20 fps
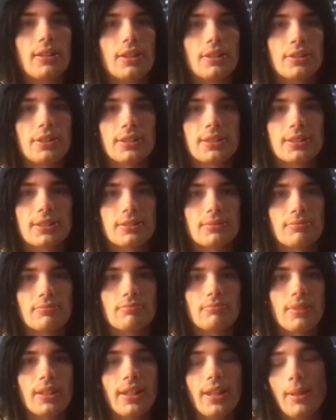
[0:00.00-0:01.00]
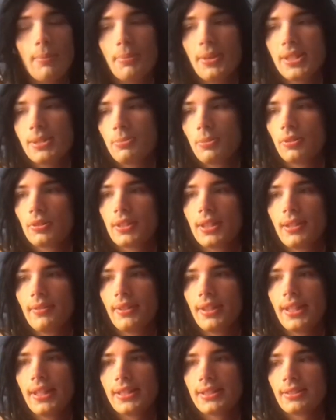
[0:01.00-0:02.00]
And I have Pittsburgh
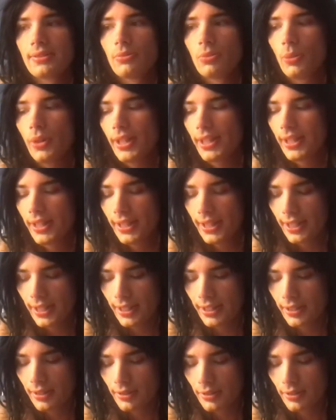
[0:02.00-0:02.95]
DVDs from Wheeling and